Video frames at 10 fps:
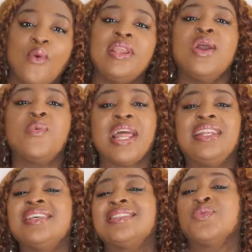only were
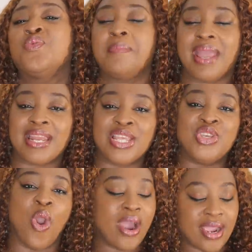these women
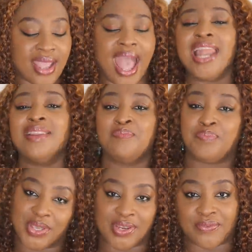young and
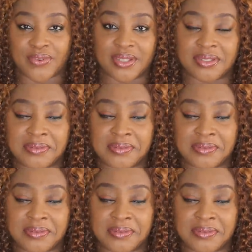beautiful,